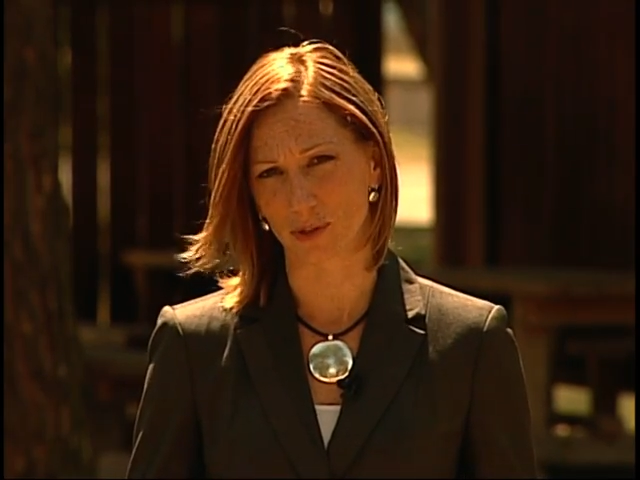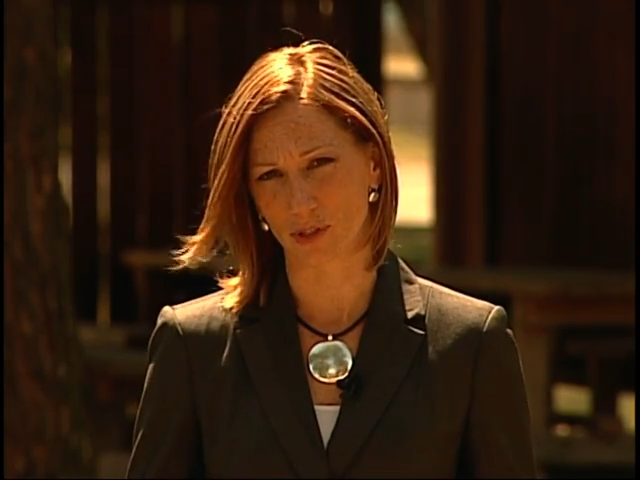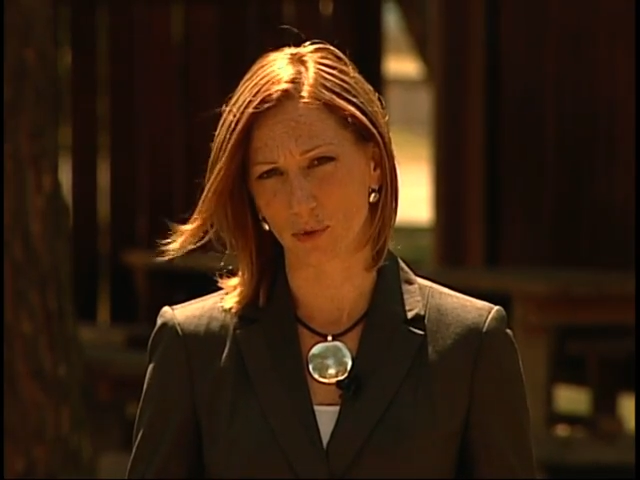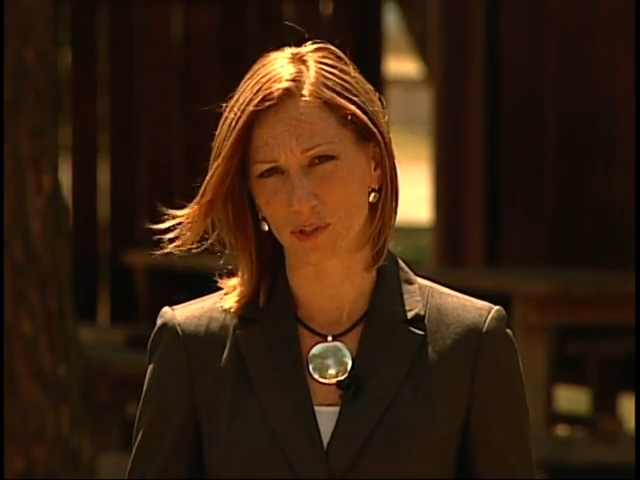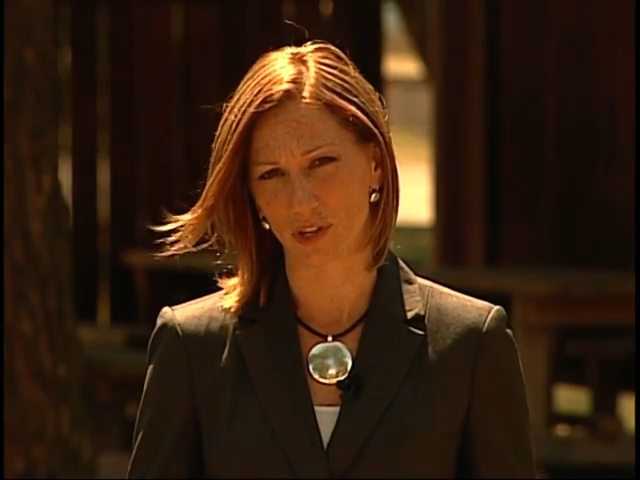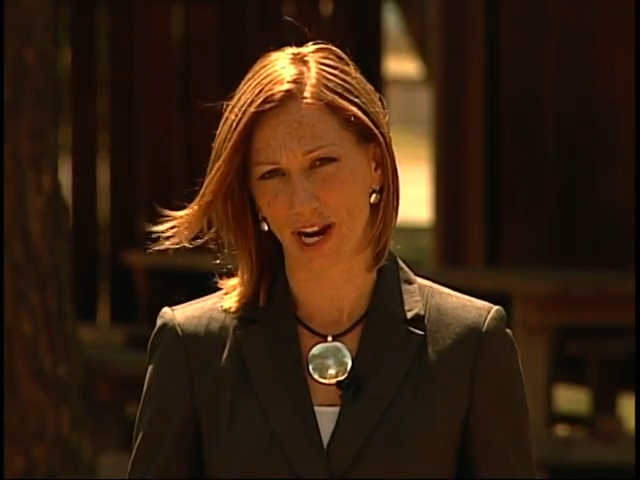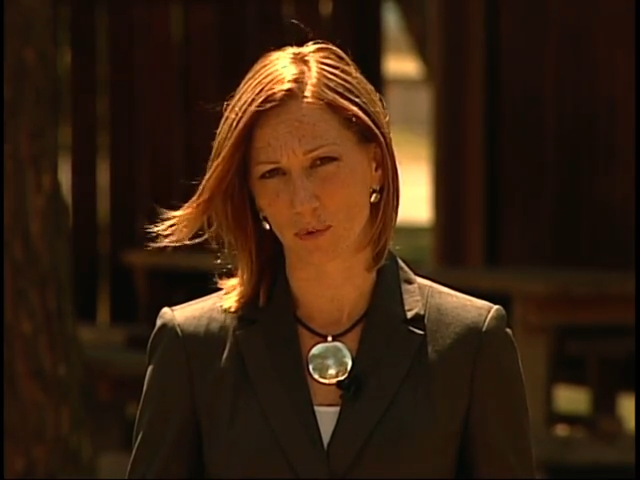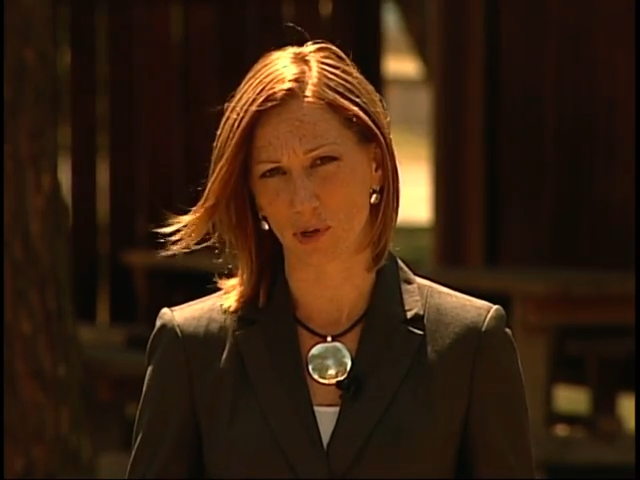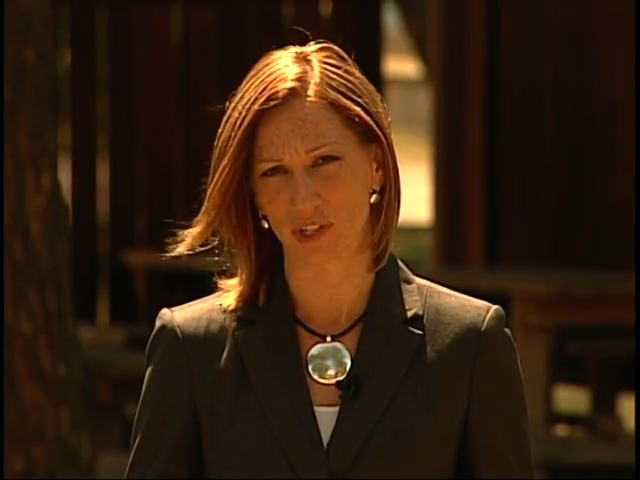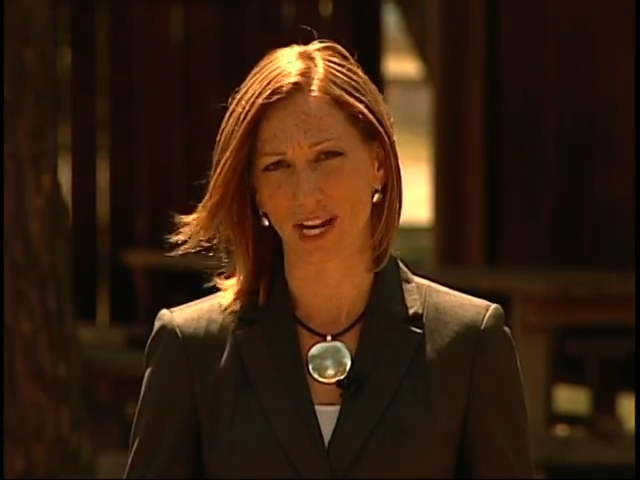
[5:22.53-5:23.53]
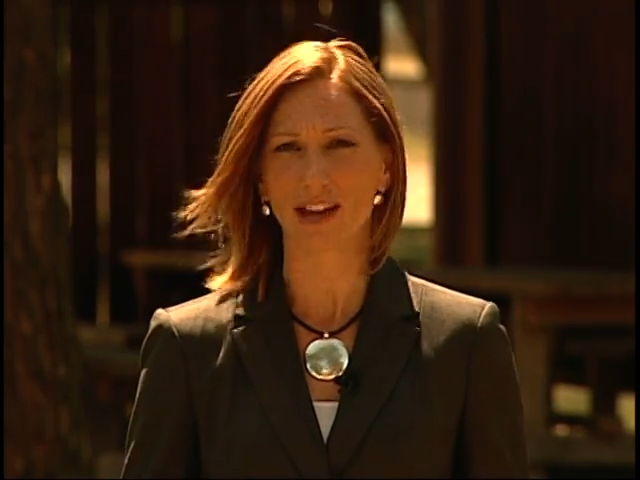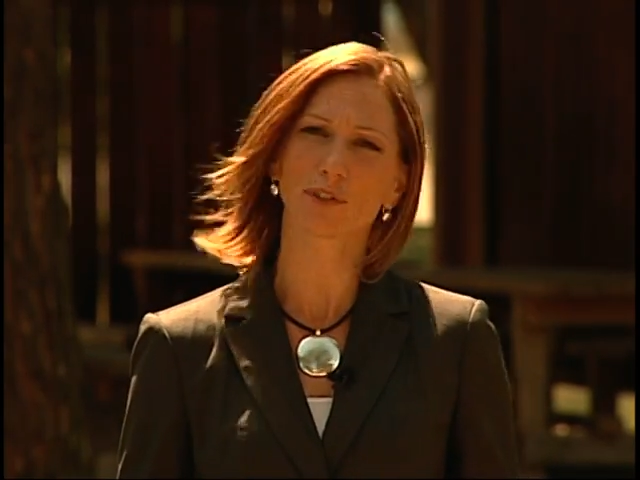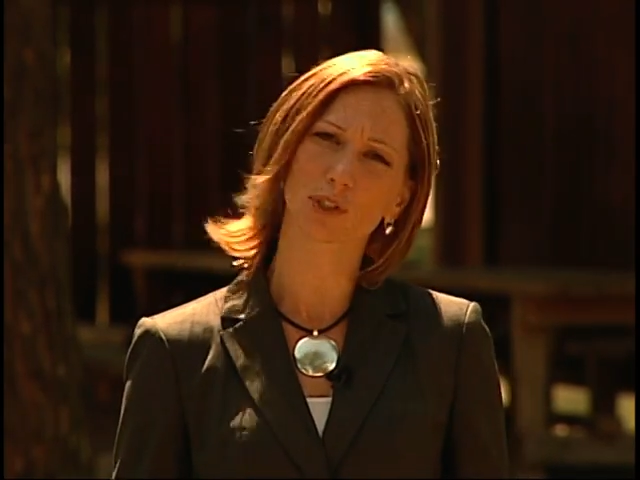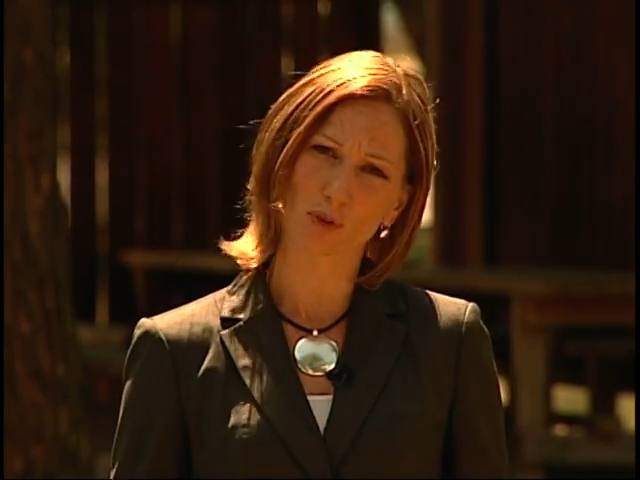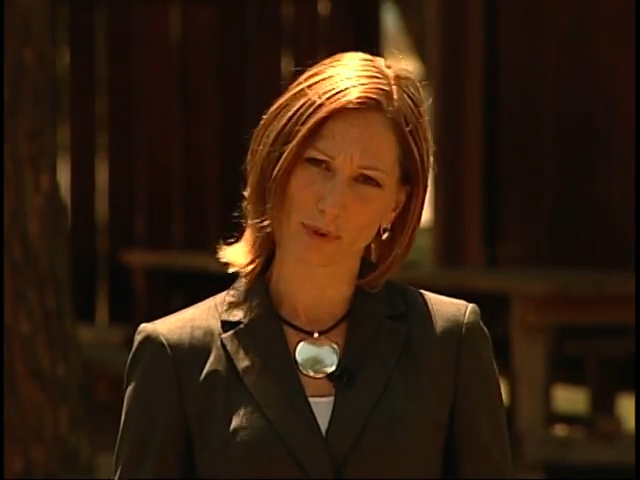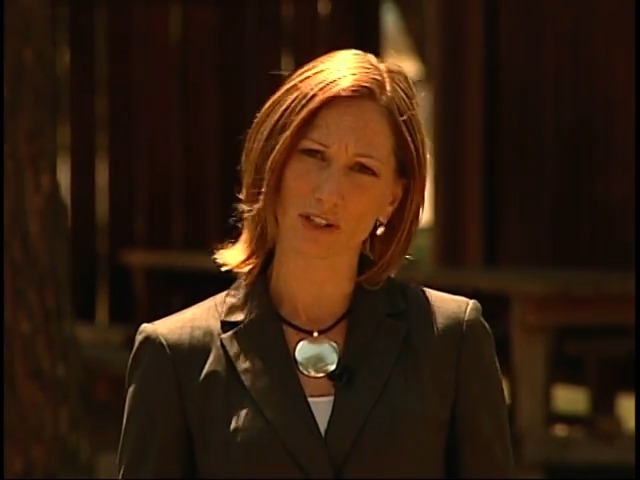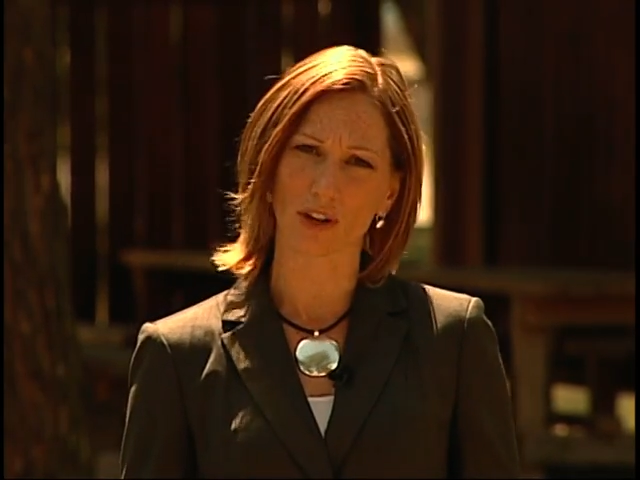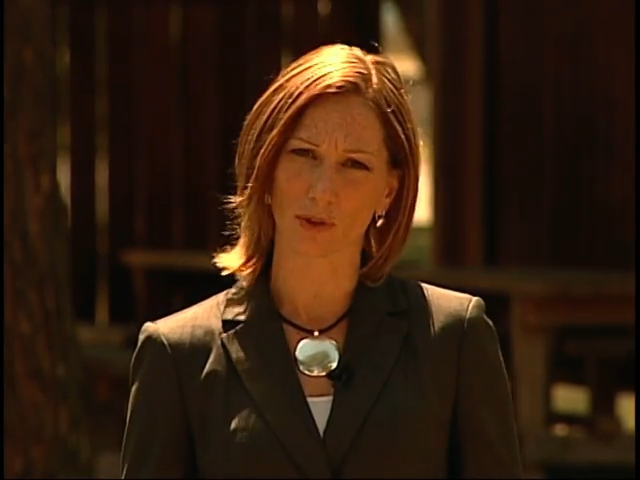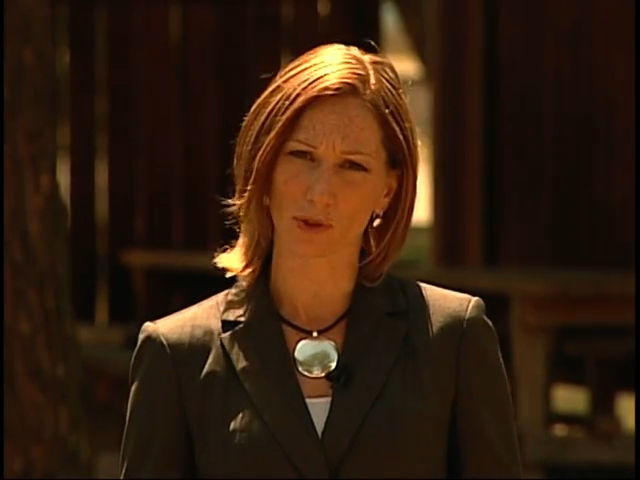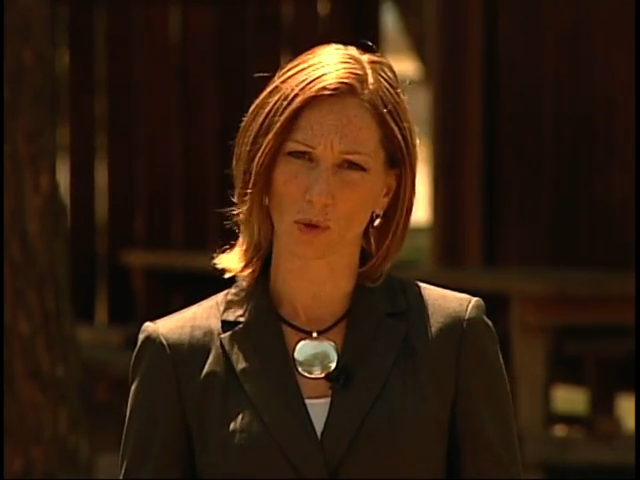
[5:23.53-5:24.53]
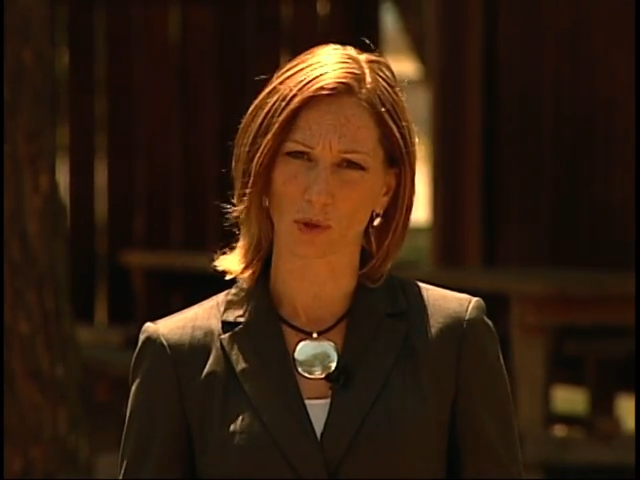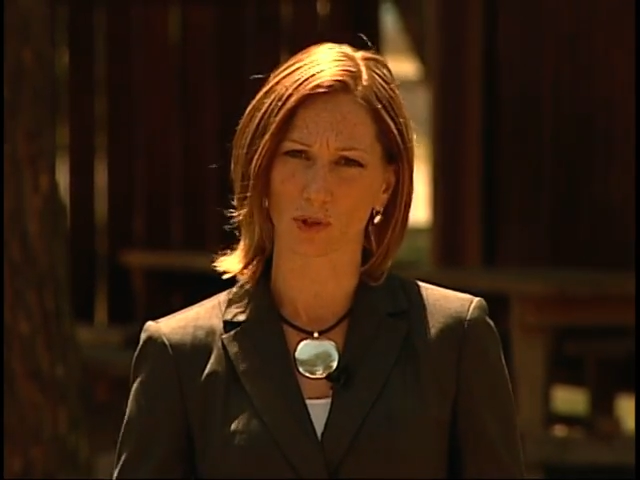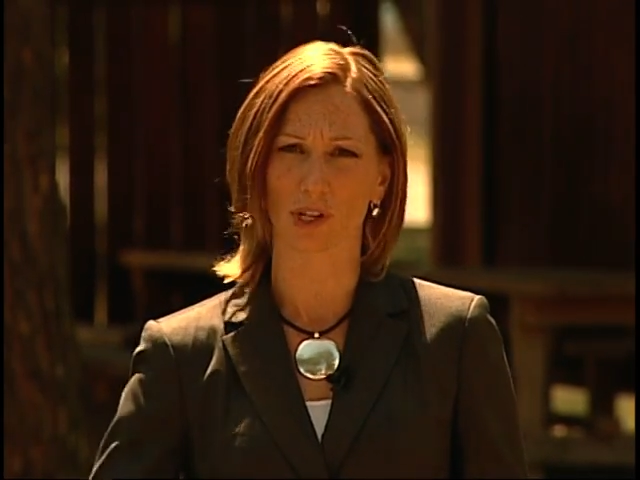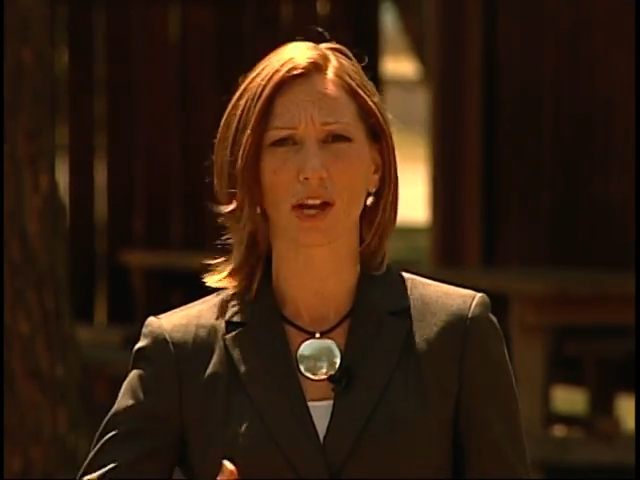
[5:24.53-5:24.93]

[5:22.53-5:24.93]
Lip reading: suicide was an effort to reach other soldiers,